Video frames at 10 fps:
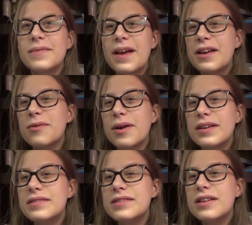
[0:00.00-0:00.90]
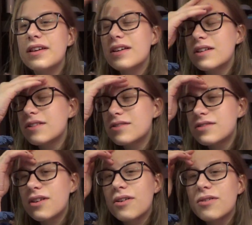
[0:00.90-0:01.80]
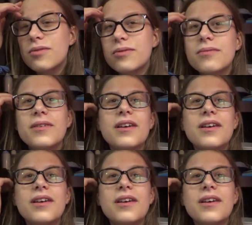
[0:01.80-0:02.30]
Anyways, so